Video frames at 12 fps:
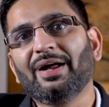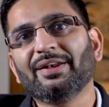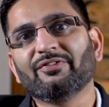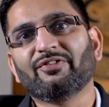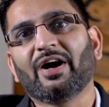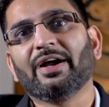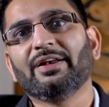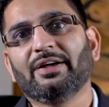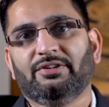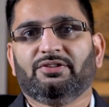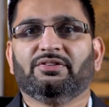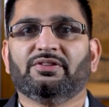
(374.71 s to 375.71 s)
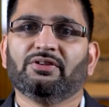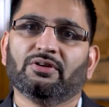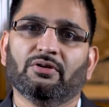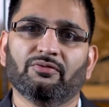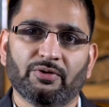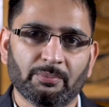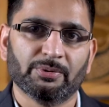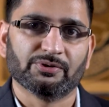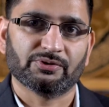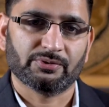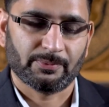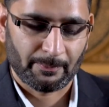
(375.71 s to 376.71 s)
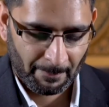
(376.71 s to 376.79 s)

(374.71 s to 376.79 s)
a finite set of numbers.